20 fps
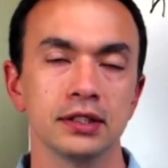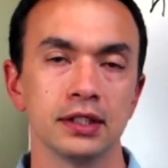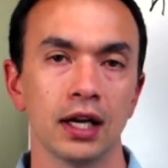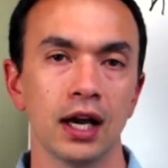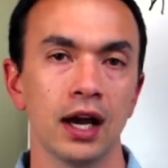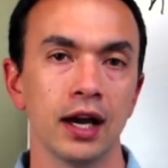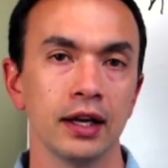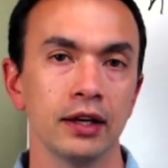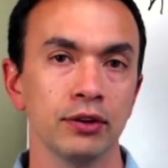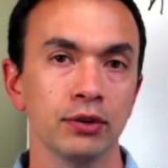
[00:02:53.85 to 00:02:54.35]

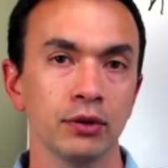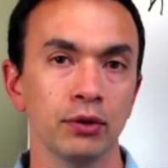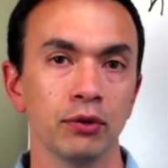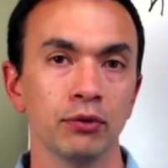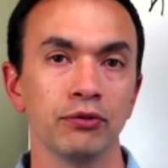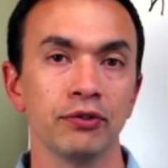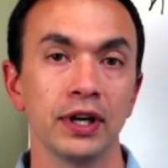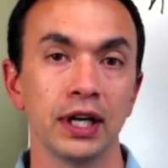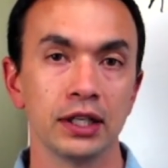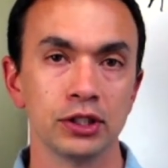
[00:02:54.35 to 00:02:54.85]
I do
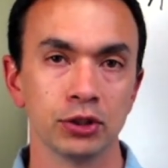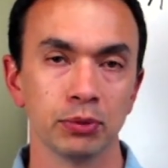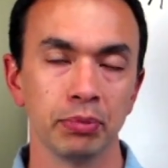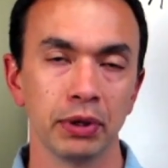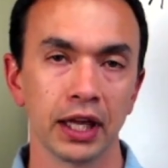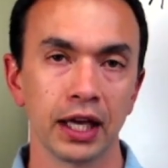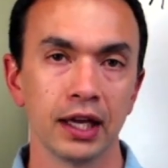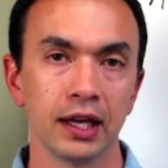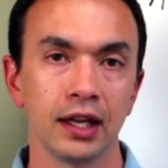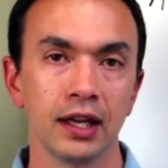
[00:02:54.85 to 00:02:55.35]
financial
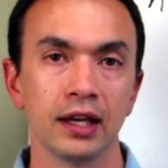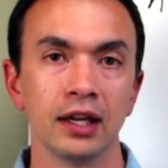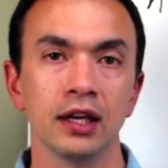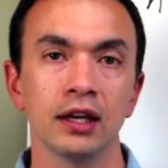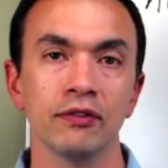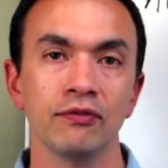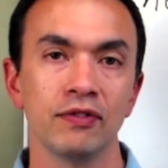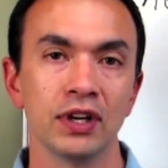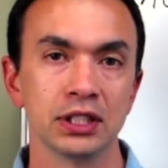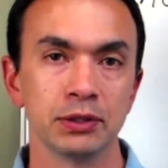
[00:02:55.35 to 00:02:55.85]
planning and
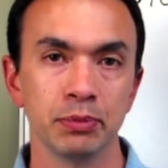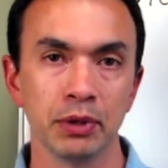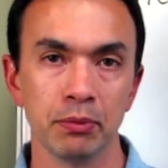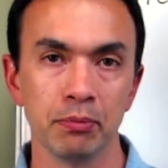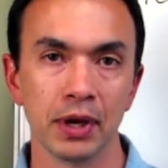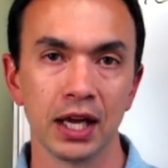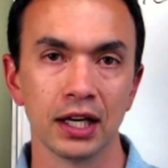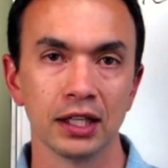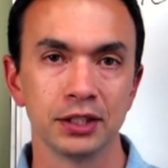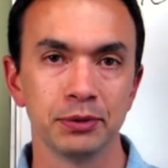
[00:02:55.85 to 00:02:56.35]
investment
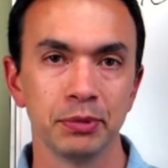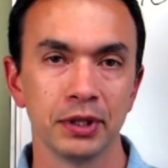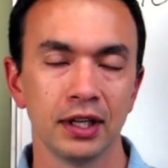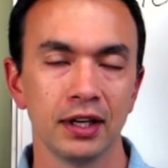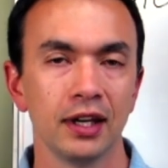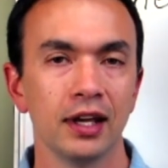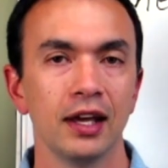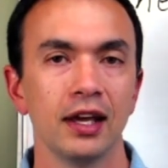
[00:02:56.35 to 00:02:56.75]
management,